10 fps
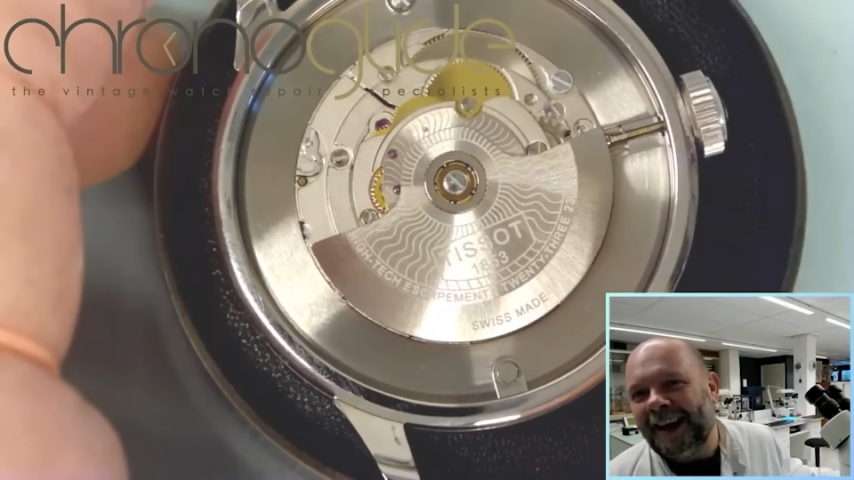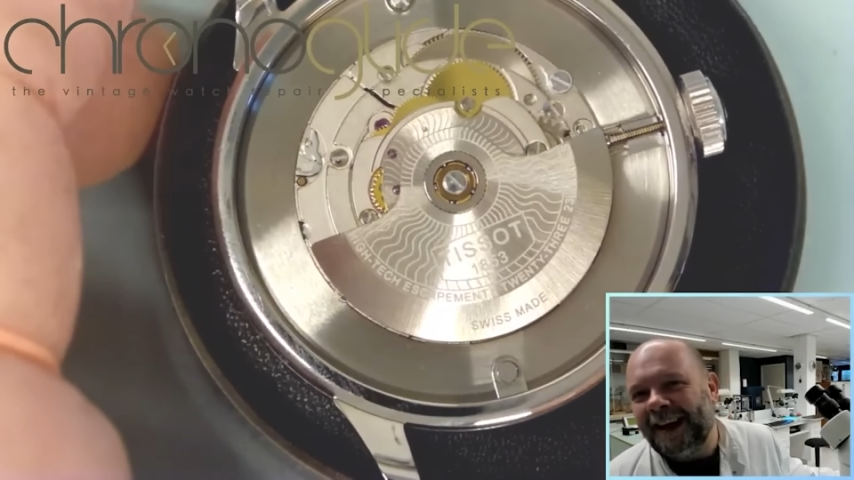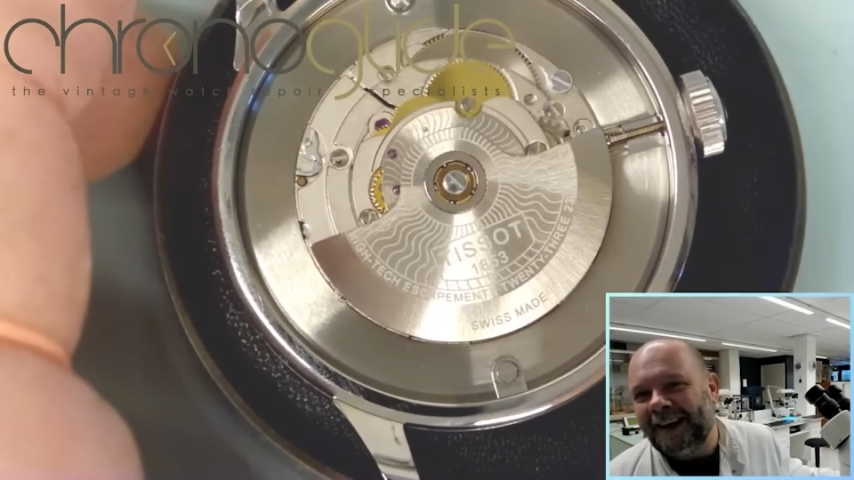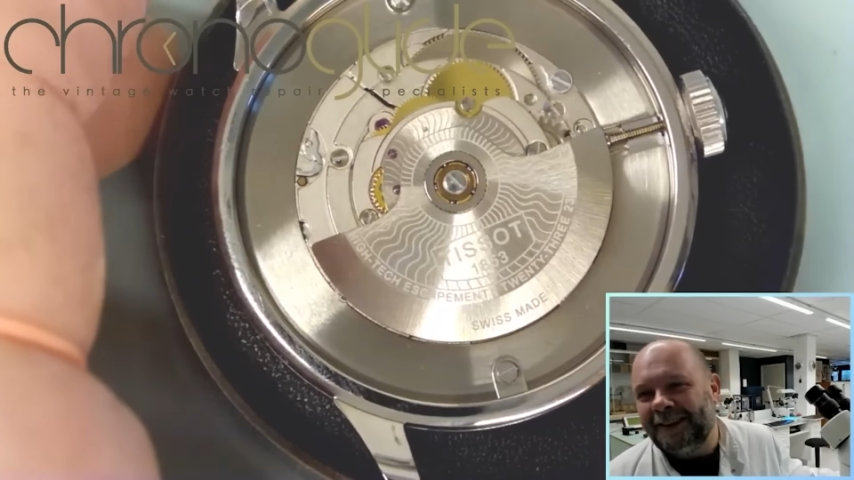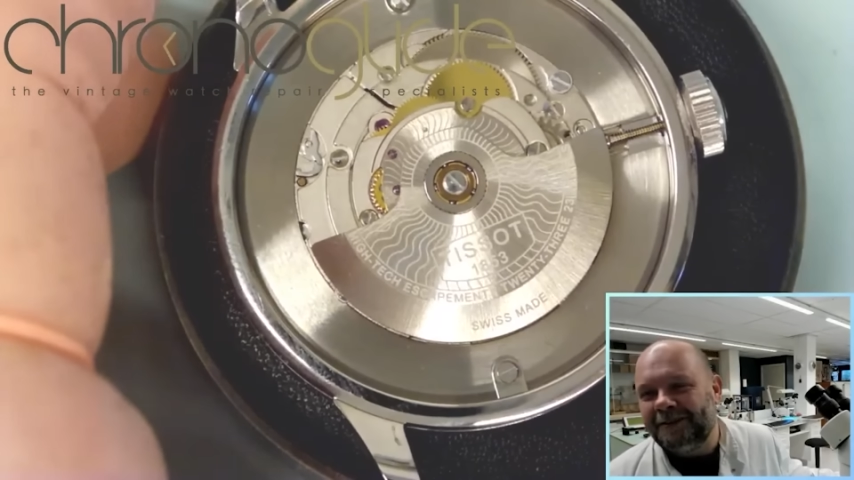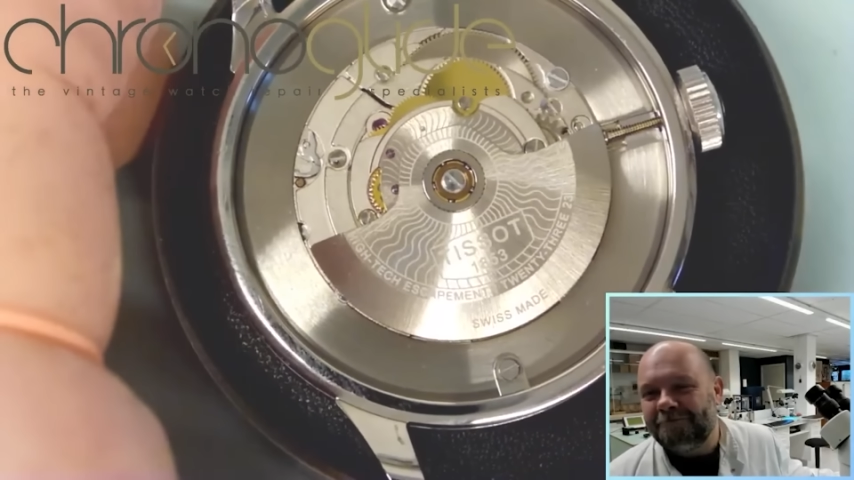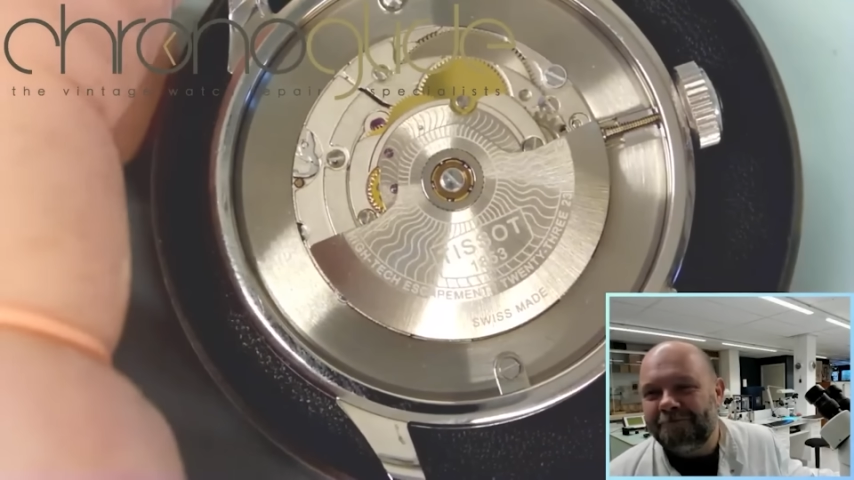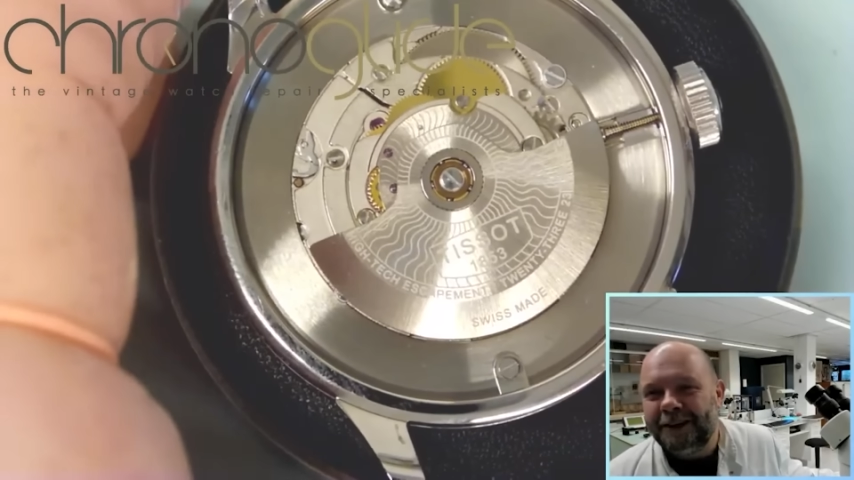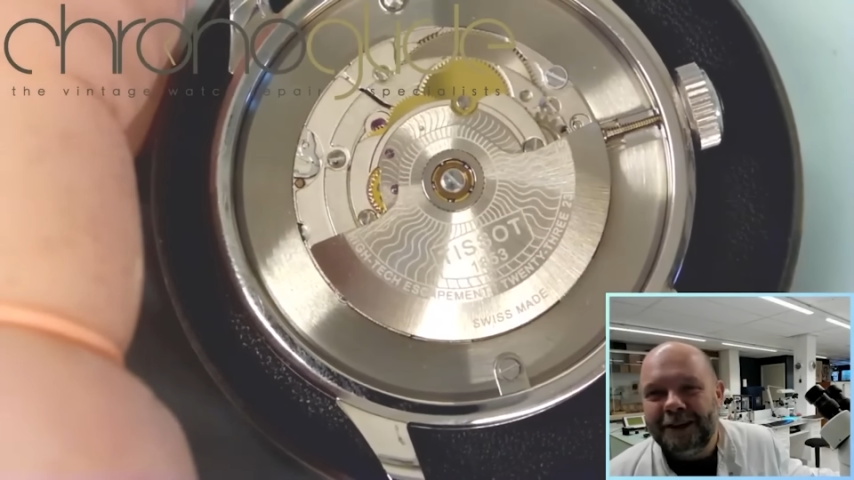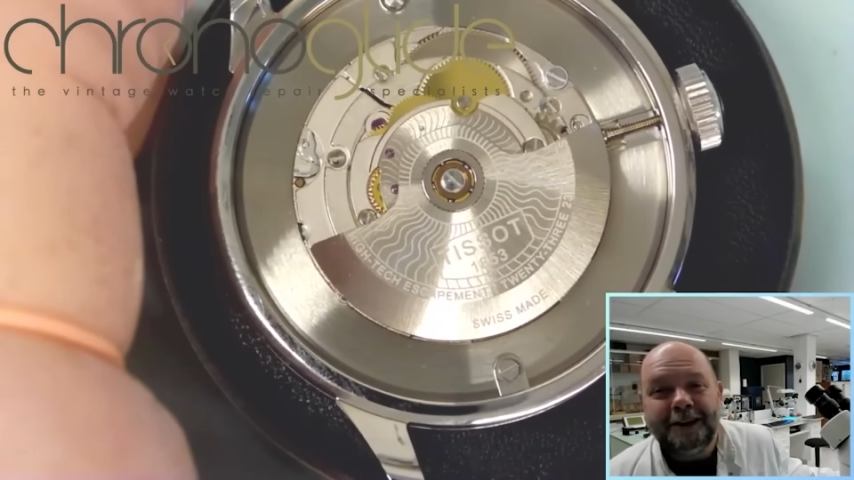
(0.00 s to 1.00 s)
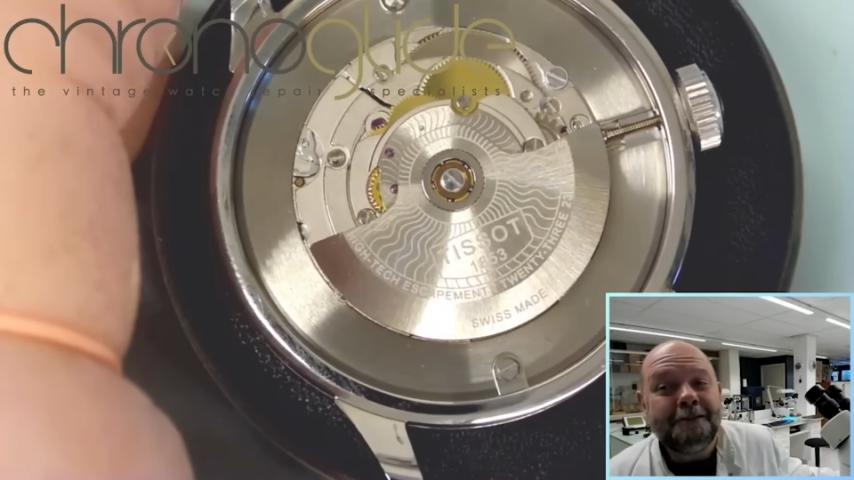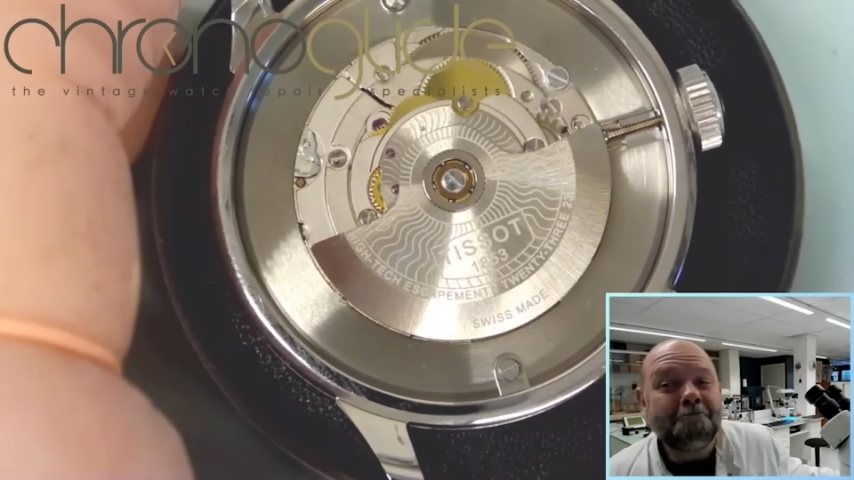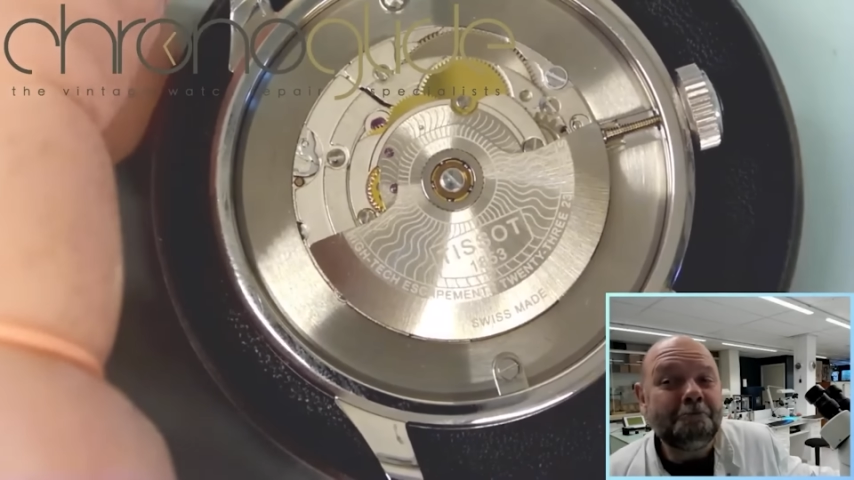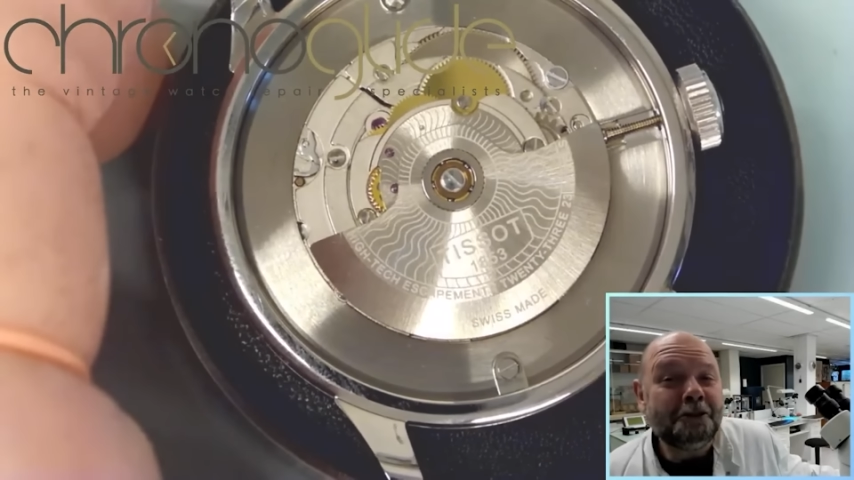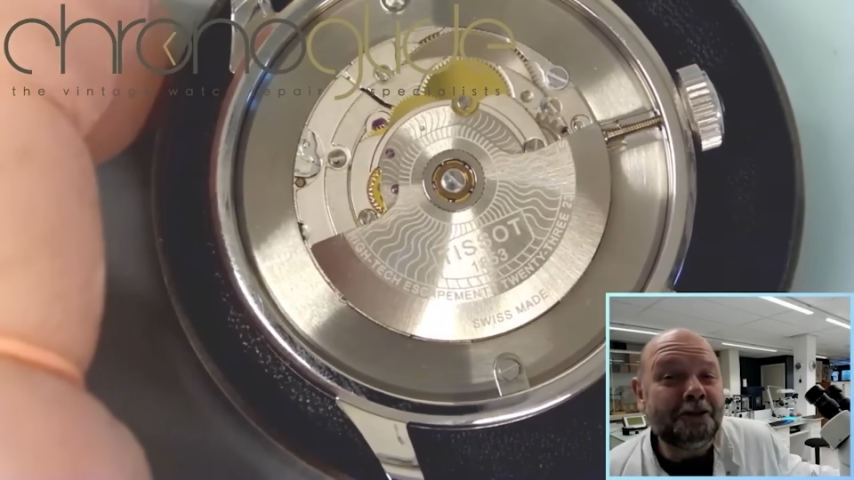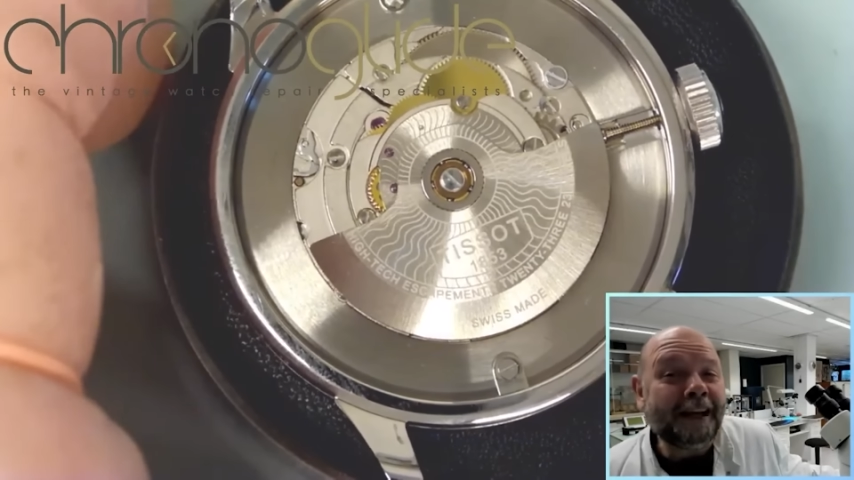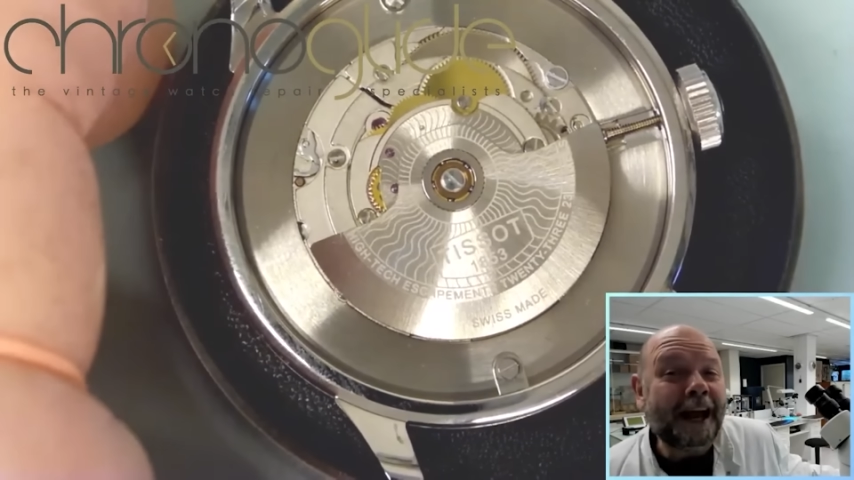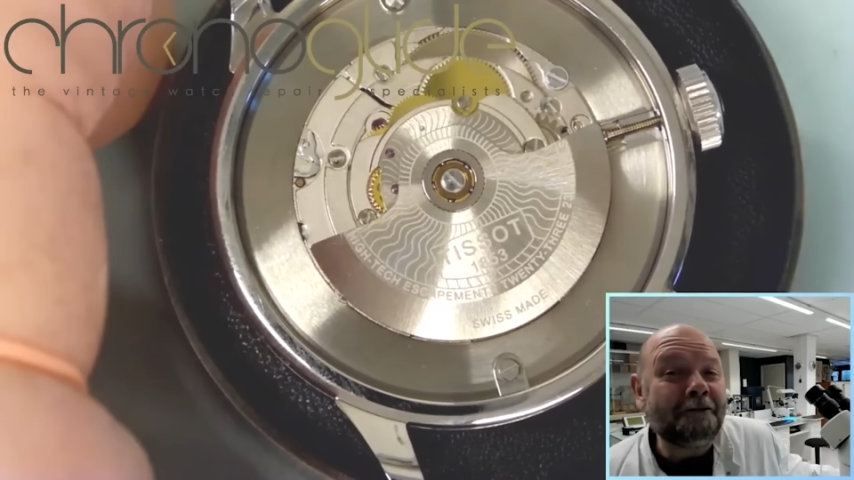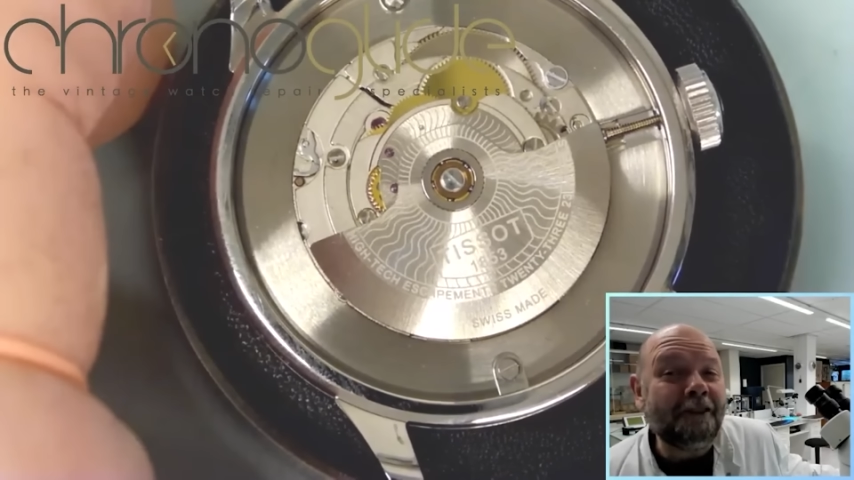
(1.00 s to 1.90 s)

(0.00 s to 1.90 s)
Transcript: and slight